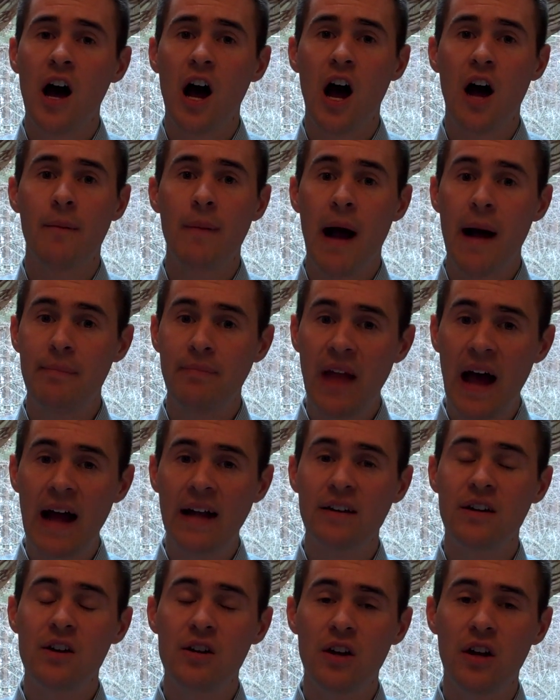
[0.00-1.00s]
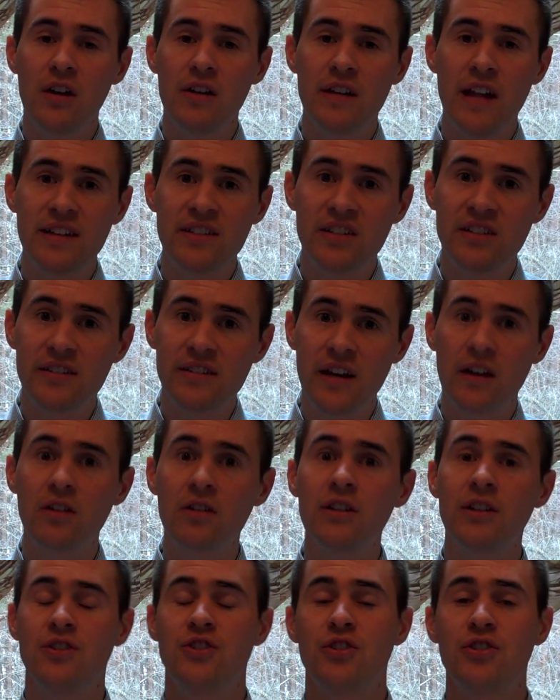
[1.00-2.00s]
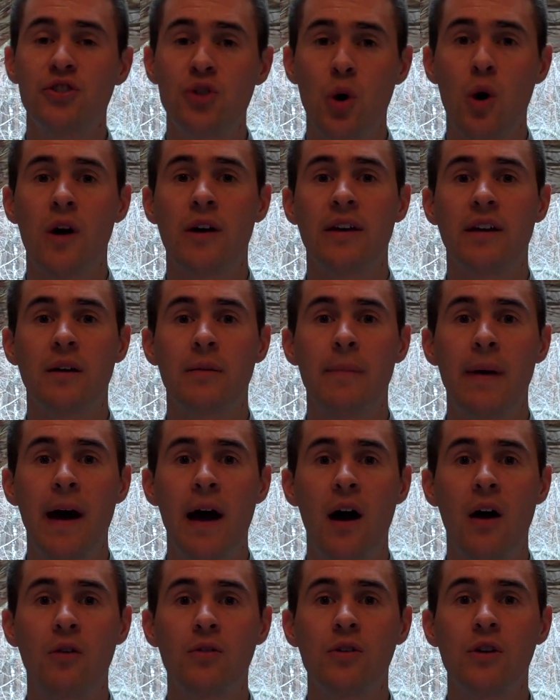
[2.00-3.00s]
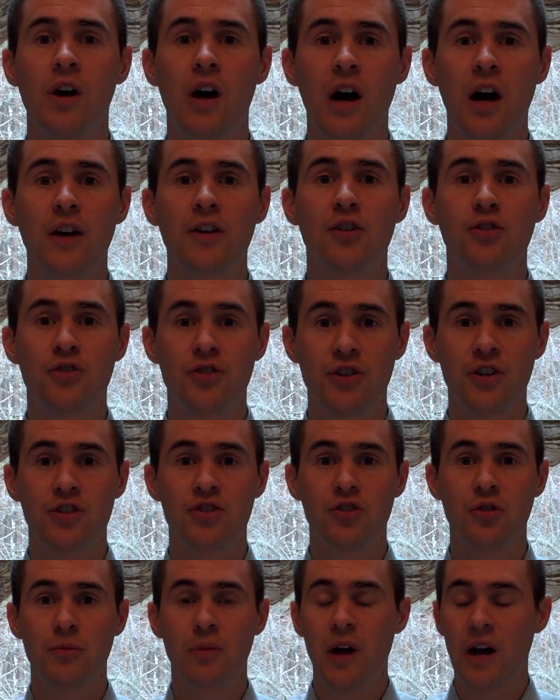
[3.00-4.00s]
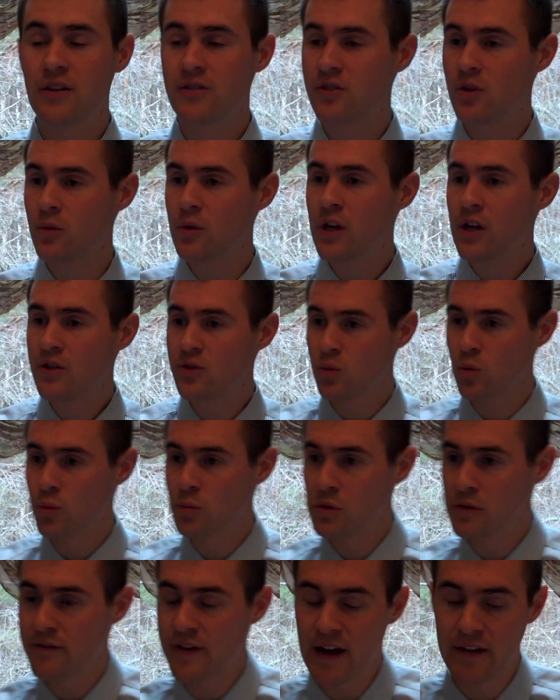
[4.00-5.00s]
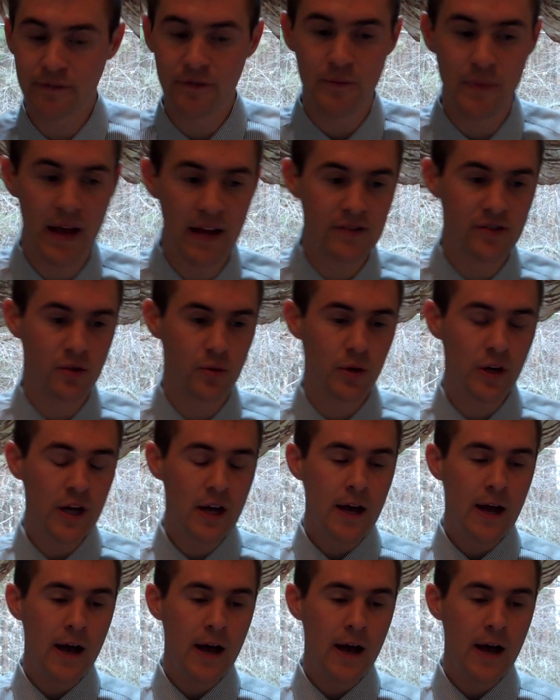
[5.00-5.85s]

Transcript: I'm not necessarily just talking about your traditional blog. So we'll move on from that. So